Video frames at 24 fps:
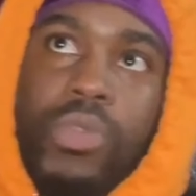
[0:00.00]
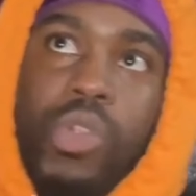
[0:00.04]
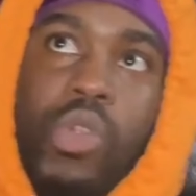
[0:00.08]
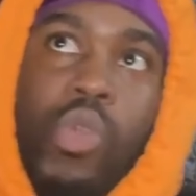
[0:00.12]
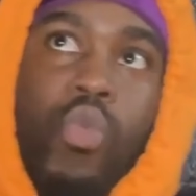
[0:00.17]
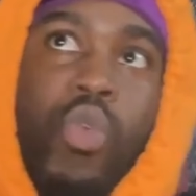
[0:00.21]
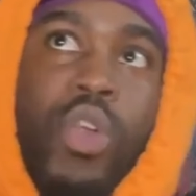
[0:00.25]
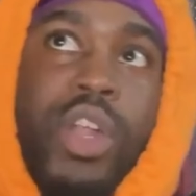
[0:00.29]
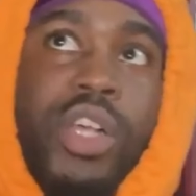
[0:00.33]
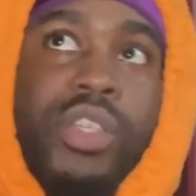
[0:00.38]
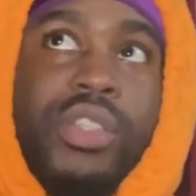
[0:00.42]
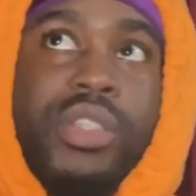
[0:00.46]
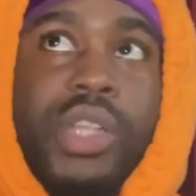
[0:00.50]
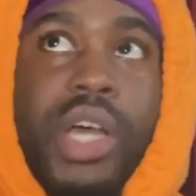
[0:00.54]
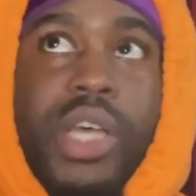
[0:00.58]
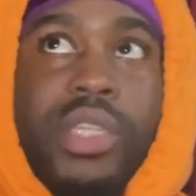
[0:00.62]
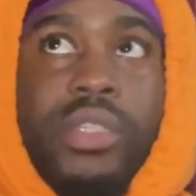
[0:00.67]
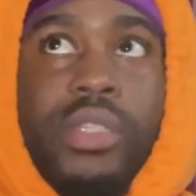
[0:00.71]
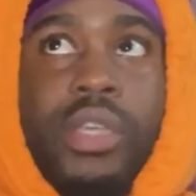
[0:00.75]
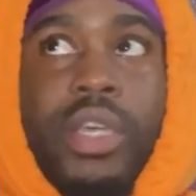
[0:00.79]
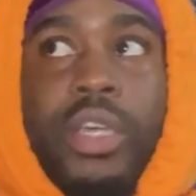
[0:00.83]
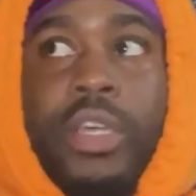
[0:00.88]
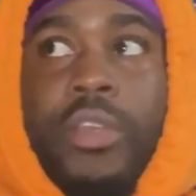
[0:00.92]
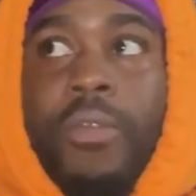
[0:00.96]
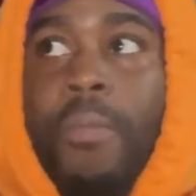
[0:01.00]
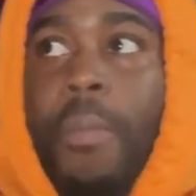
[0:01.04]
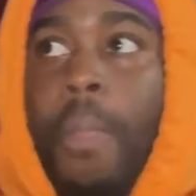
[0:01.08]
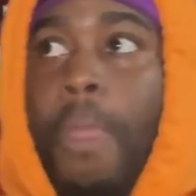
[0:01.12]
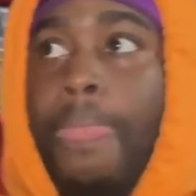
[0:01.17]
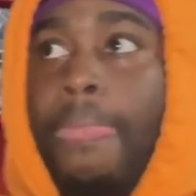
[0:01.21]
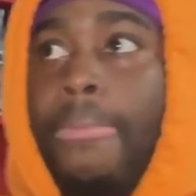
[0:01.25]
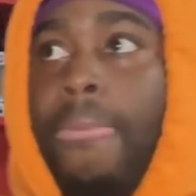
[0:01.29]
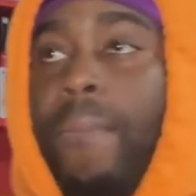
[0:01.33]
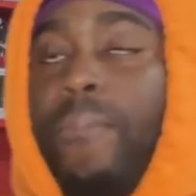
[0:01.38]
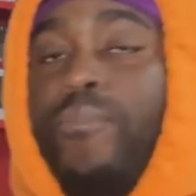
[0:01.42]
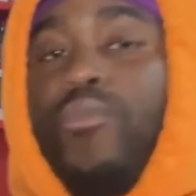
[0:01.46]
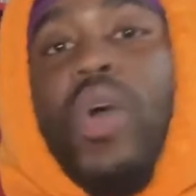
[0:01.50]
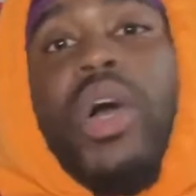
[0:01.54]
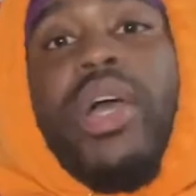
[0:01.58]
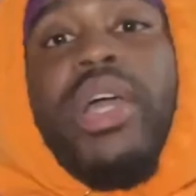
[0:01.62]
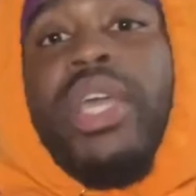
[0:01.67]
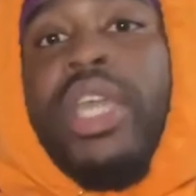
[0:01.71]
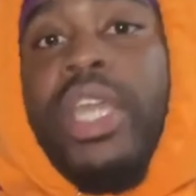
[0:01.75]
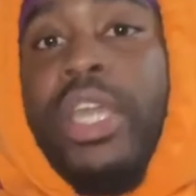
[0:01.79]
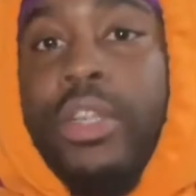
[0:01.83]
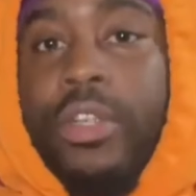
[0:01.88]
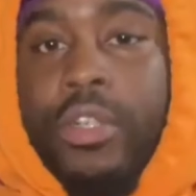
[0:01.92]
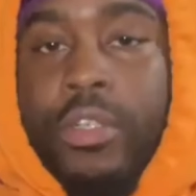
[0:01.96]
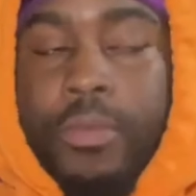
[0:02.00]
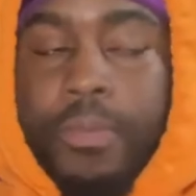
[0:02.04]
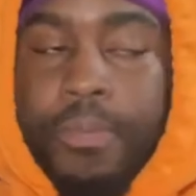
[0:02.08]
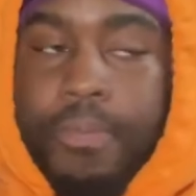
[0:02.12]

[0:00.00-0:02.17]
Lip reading: What else did I say? A heater,